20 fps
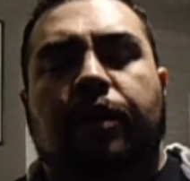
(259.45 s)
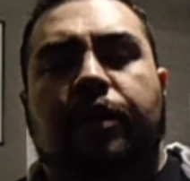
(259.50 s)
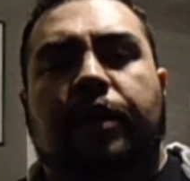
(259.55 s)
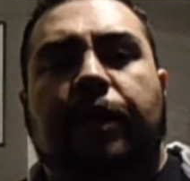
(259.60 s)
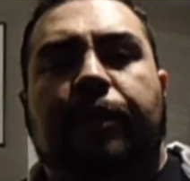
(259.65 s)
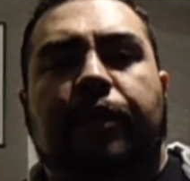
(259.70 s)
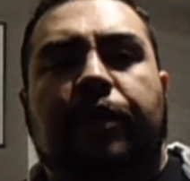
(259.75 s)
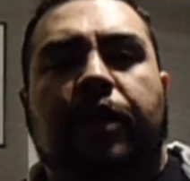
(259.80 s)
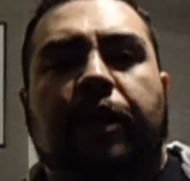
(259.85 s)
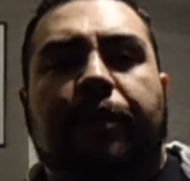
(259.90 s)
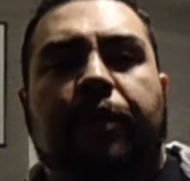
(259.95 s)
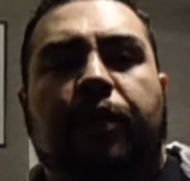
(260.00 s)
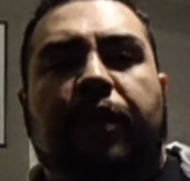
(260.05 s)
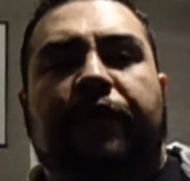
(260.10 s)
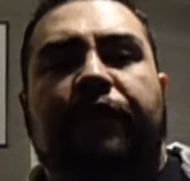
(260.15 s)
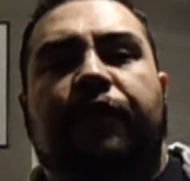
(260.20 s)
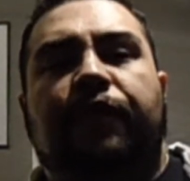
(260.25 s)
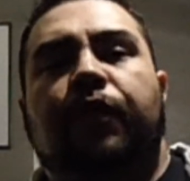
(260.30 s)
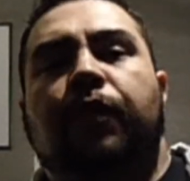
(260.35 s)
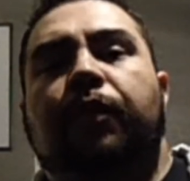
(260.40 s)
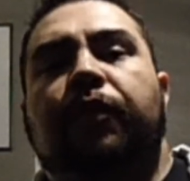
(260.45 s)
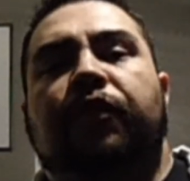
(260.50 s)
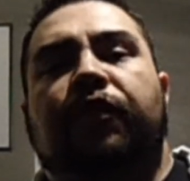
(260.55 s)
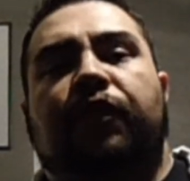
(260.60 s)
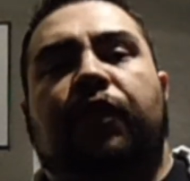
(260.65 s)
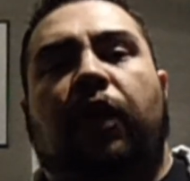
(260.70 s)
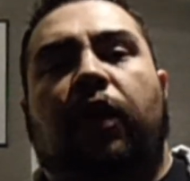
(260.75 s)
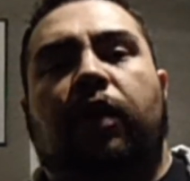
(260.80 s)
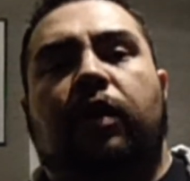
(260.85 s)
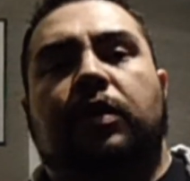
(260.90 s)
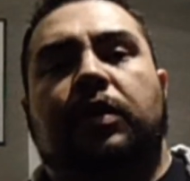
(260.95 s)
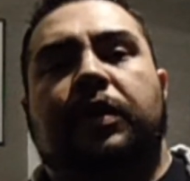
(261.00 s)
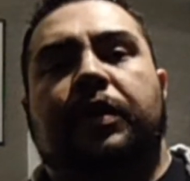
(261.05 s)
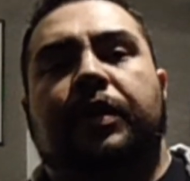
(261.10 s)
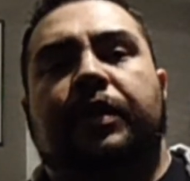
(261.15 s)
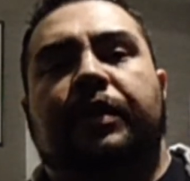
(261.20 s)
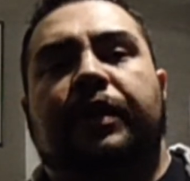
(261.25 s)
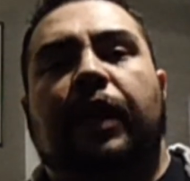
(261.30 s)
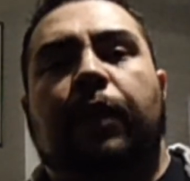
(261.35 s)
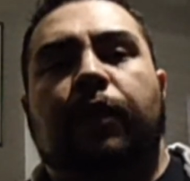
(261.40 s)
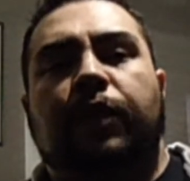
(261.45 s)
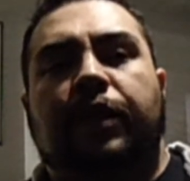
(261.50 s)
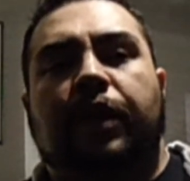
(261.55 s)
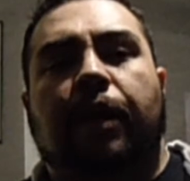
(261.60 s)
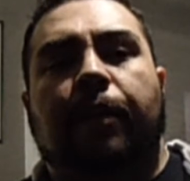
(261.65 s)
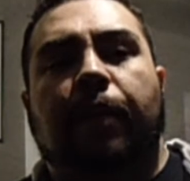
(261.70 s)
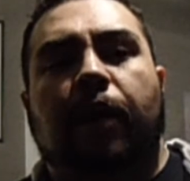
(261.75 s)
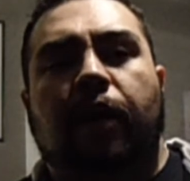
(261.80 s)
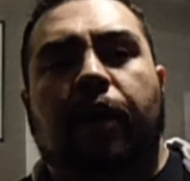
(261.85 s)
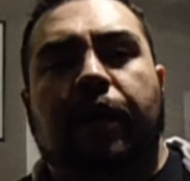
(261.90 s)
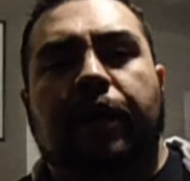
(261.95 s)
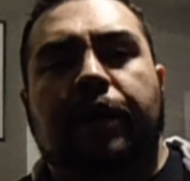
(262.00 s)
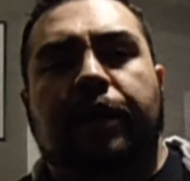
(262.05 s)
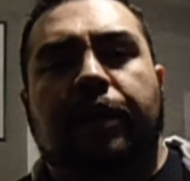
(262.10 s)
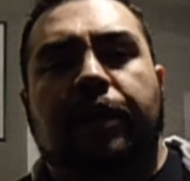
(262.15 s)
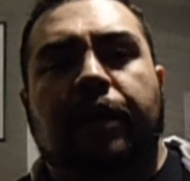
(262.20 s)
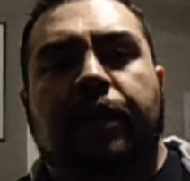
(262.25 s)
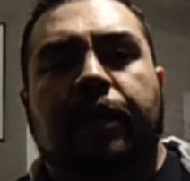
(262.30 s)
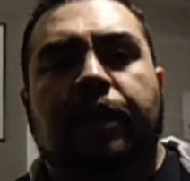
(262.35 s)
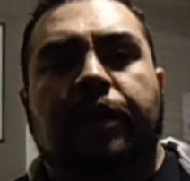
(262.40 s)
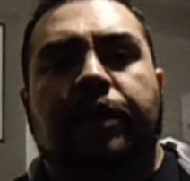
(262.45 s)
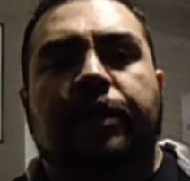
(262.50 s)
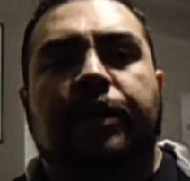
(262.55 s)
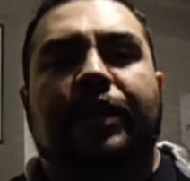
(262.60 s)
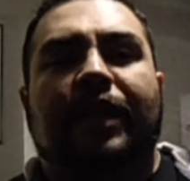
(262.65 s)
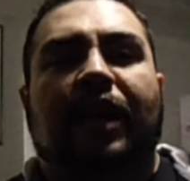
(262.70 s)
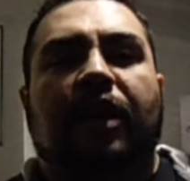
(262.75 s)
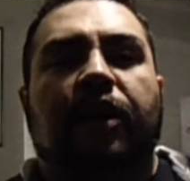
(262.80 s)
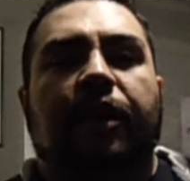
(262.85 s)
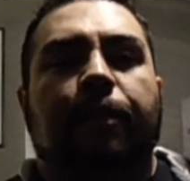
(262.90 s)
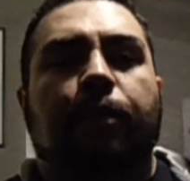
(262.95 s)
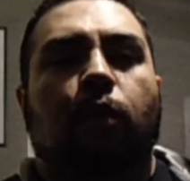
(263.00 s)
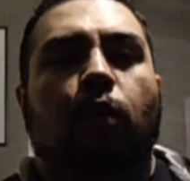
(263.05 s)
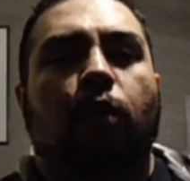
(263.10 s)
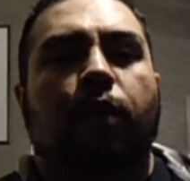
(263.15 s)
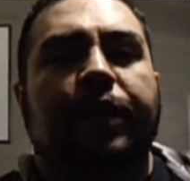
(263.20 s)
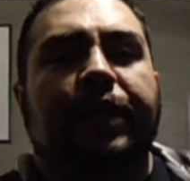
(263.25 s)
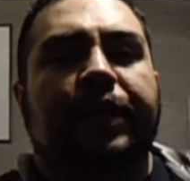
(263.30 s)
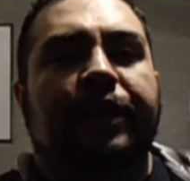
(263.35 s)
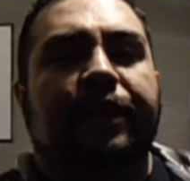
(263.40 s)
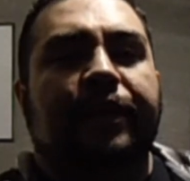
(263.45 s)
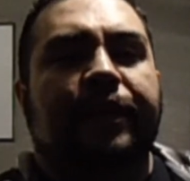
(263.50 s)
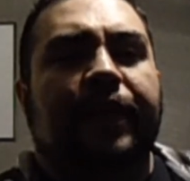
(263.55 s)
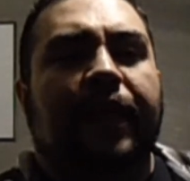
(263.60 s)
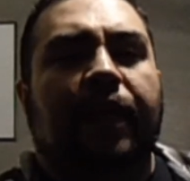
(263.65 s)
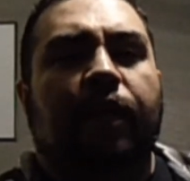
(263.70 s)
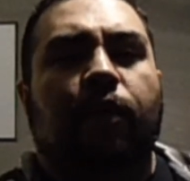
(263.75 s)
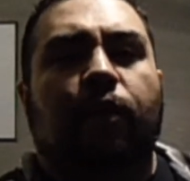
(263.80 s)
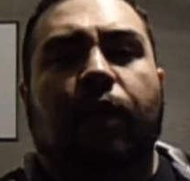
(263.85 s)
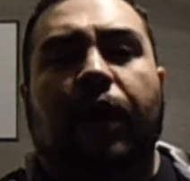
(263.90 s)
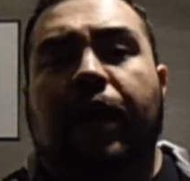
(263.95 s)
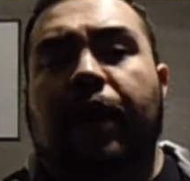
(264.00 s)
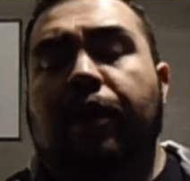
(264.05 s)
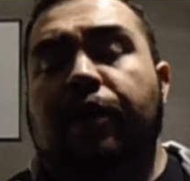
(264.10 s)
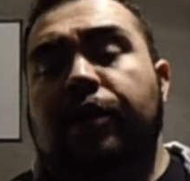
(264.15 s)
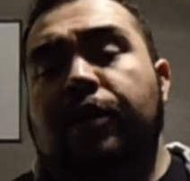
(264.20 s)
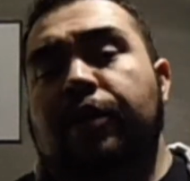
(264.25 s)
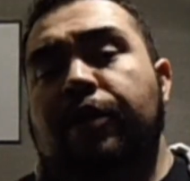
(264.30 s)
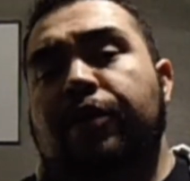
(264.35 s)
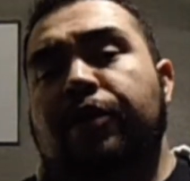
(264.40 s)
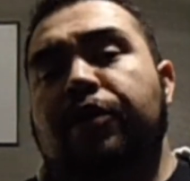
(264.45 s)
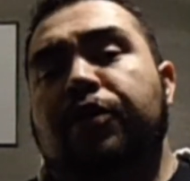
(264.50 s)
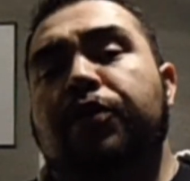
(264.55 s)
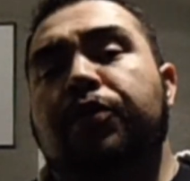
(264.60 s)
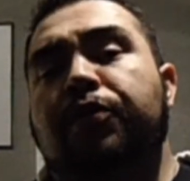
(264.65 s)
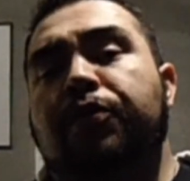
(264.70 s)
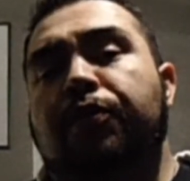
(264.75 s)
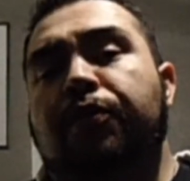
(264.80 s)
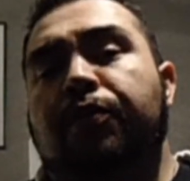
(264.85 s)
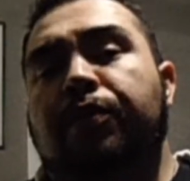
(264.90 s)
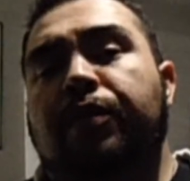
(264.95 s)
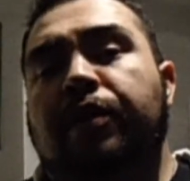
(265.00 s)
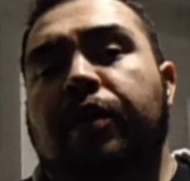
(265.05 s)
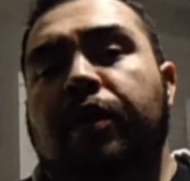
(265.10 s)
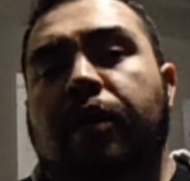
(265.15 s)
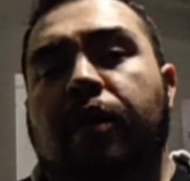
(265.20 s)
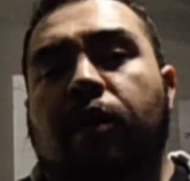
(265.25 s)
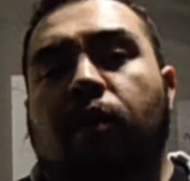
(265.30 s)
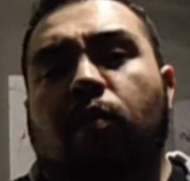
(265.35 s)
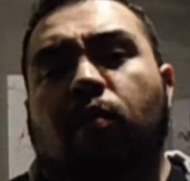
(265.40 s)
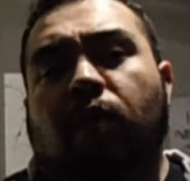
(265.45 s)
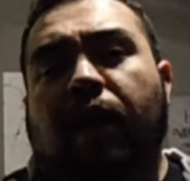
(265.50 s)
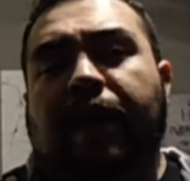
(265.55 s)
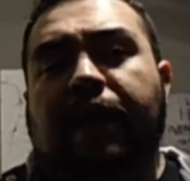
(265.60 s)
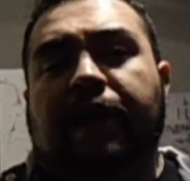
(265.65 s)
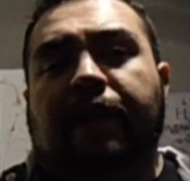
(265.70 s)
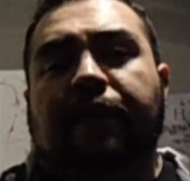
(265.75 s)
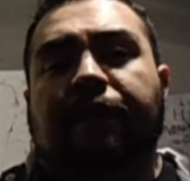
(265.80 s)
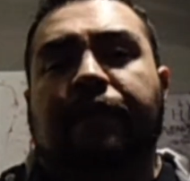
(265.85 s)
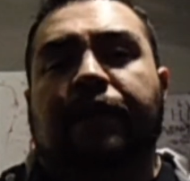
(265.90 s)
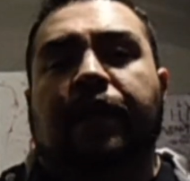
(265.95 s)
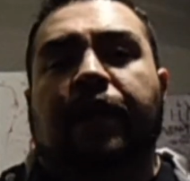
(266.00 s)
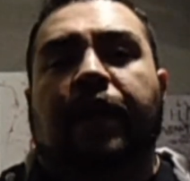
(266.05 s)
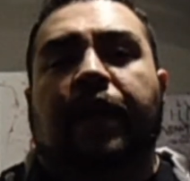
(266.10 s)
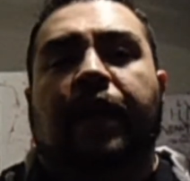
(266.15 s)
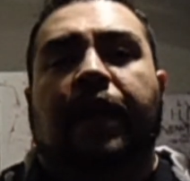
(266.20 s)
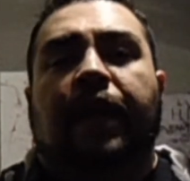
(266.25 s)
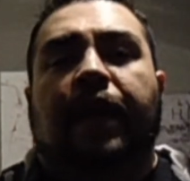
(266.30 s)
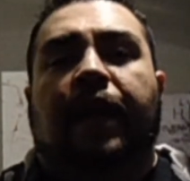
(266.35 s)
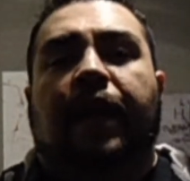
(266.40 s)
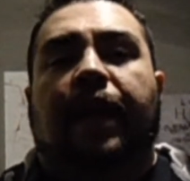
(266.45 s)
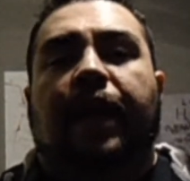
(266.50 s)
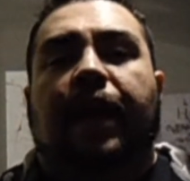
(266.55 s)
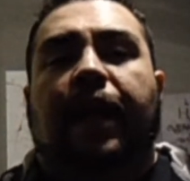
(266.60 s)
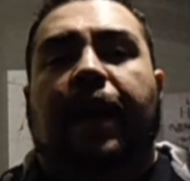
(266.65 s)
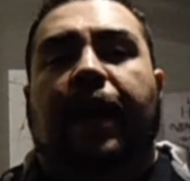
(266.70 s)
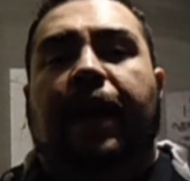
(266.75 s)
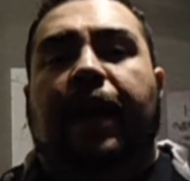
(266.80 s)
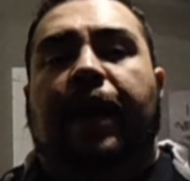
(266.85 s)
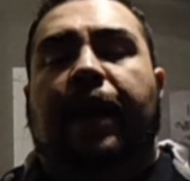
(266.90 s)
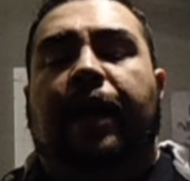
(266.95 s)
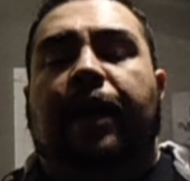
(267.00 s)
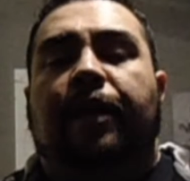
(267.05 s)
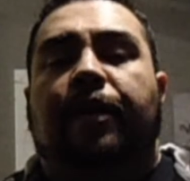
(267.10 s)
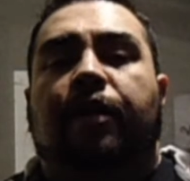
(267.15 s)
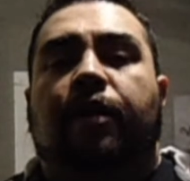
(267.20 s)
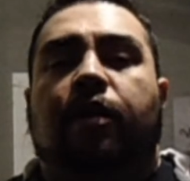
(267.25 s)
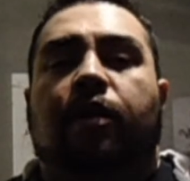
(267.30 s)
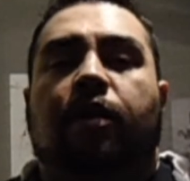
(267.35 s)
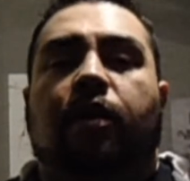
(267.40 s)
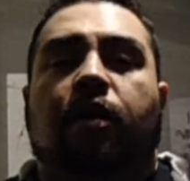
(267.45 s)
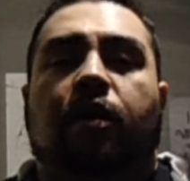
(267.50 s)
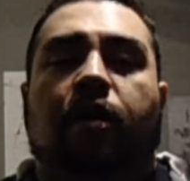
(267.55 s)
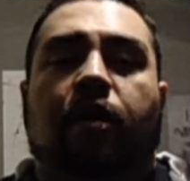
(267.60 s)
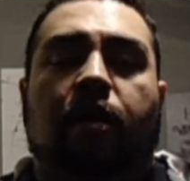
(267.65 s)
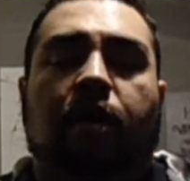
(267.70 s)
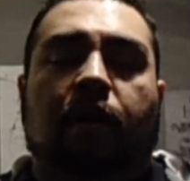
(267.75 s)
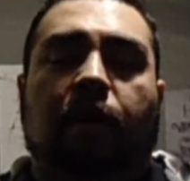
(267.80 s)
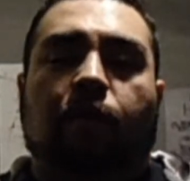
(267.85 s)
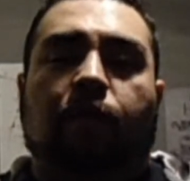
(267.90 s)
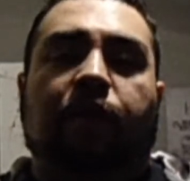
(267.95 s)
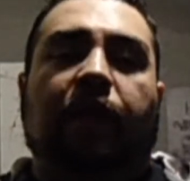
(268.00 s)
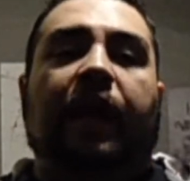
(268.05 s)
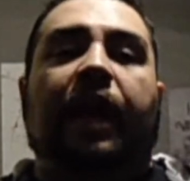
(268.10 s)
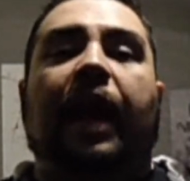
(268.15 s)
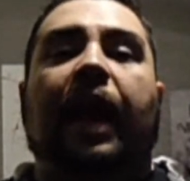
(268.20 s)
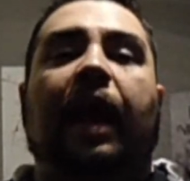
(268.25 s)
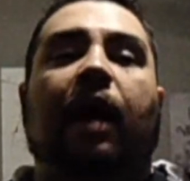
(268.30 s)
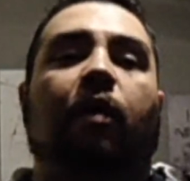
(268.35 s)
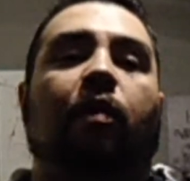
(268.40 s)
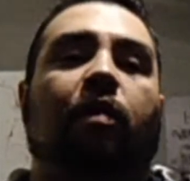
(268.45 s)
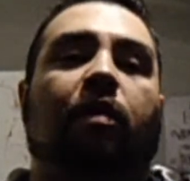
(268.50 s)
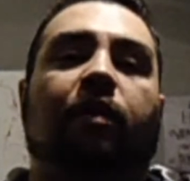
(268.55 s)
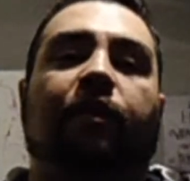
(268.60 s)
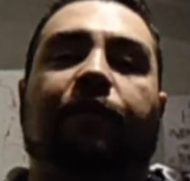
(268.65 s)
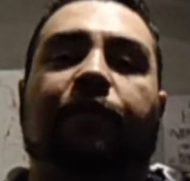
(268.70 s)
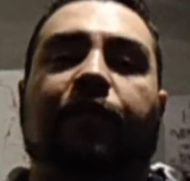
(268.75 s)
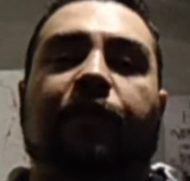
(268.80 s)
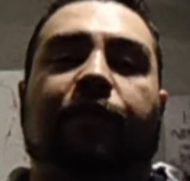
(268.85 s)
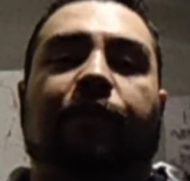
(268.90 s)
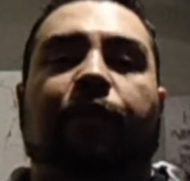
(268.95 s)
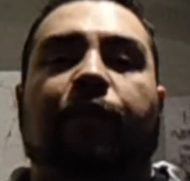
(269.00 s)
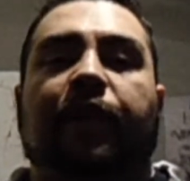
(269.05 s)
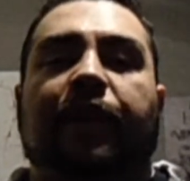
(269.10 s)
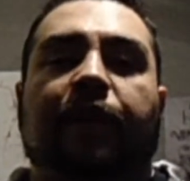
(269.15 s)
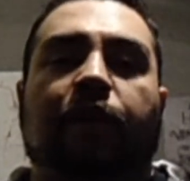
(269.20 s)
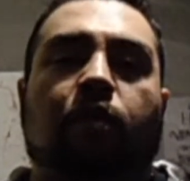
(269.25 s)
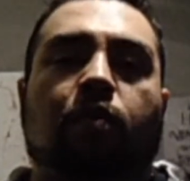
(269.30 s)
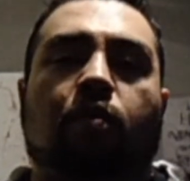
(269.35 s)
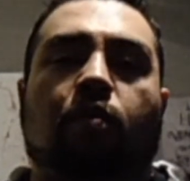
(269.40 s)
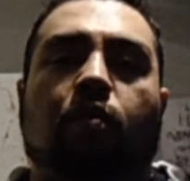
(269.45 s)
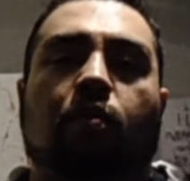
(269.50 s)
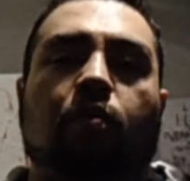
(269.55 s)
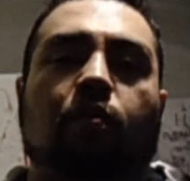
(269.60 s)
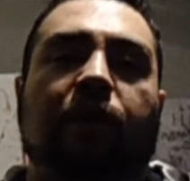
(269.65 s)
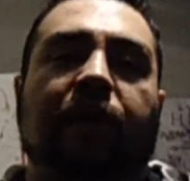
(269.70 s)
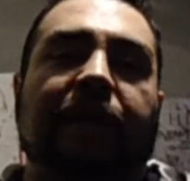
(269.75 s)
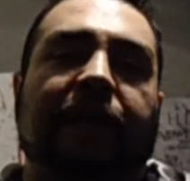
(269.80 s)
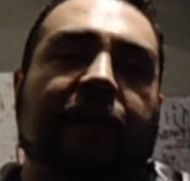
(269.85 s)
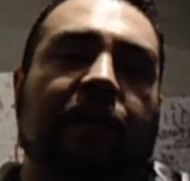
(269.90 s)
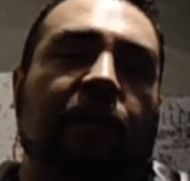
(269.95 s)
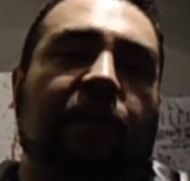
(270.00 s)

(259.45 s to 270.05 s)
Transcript: WWF Superstars that would come on Saturday mornings at around noon where I lived, and it was an hour of this really cool, really